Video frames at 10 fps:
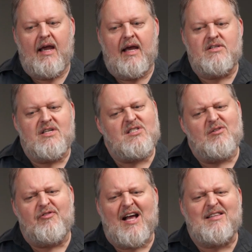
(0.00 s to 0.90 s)
And just
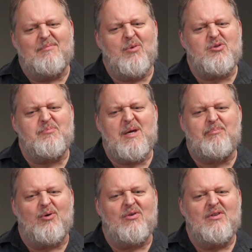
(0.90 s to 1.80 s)
the fact that most
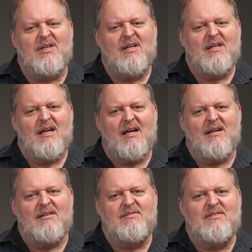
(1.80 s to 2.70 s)
people
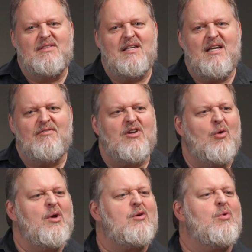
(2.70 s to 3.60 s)
didn't even know
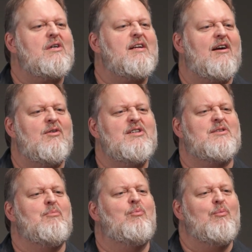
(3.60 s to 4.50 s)
what the word
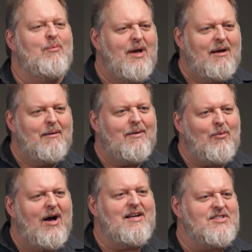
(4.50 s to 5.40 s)
terrorism
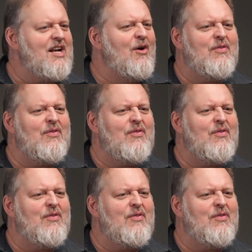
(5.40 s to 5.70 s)
was.